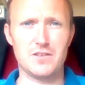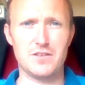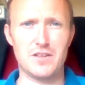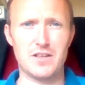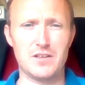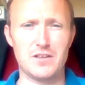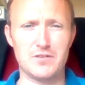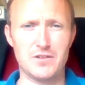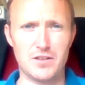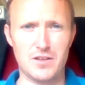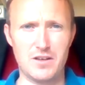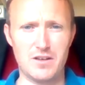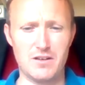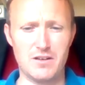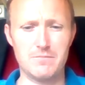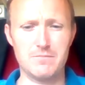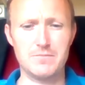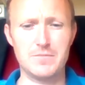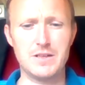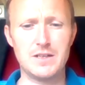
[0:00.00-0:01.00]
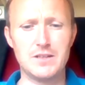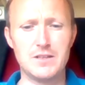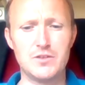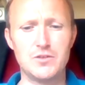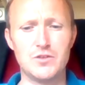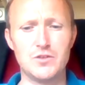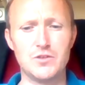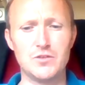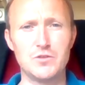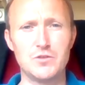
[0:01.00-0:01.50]
to come
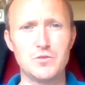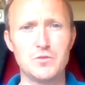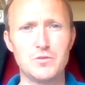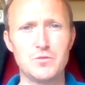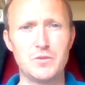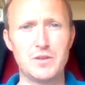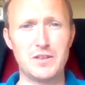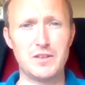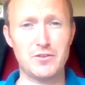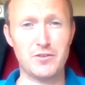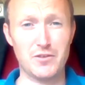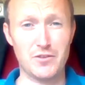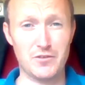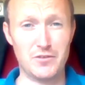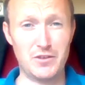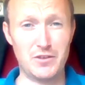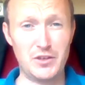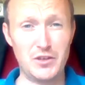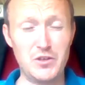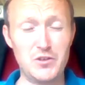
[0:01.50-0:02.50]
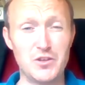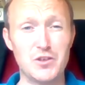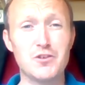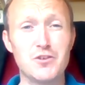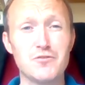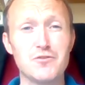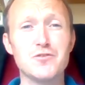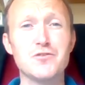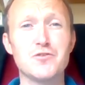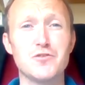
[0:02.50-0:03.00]
to, when they knew that
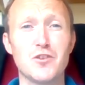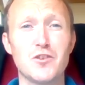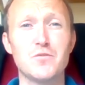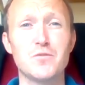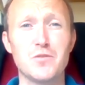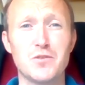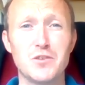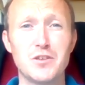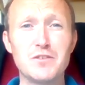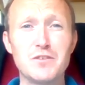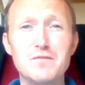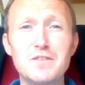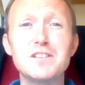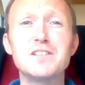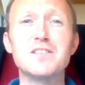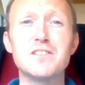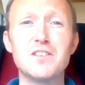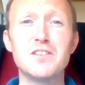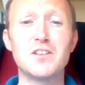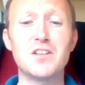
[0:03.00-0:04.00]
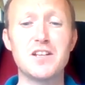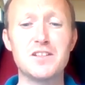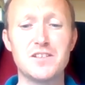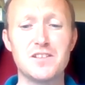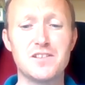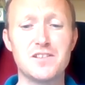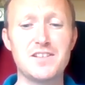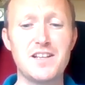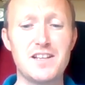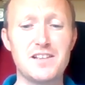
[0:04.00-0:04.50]
Khrushchev was going to visit the
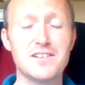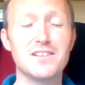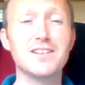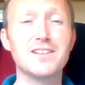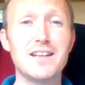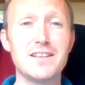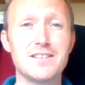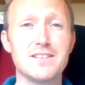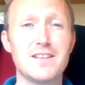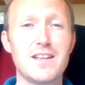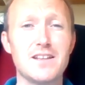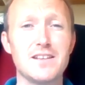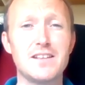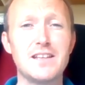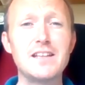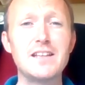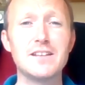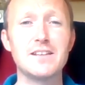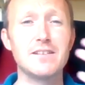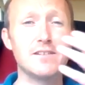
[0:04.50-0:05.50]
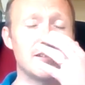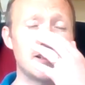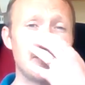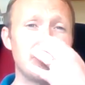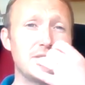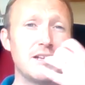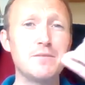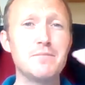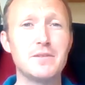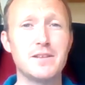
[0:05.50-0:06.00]
United States later that year in
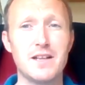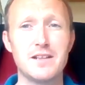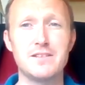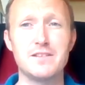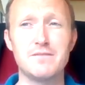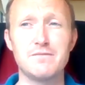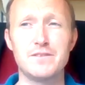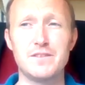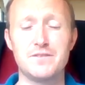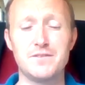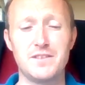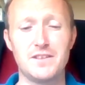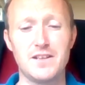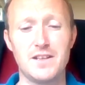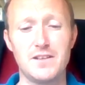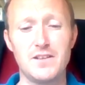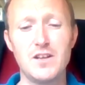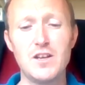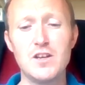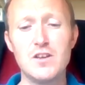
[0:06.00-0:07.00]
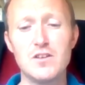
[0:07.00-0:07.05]
September 1959.